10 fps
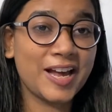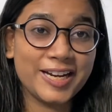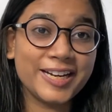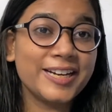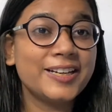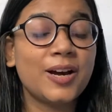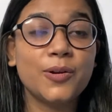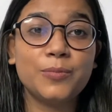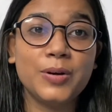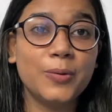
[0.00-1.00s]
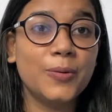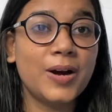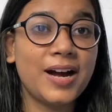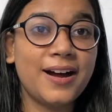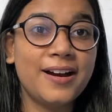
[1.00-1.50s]
I'll link it down
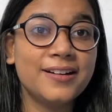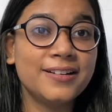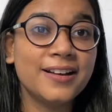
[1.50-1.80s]
below, and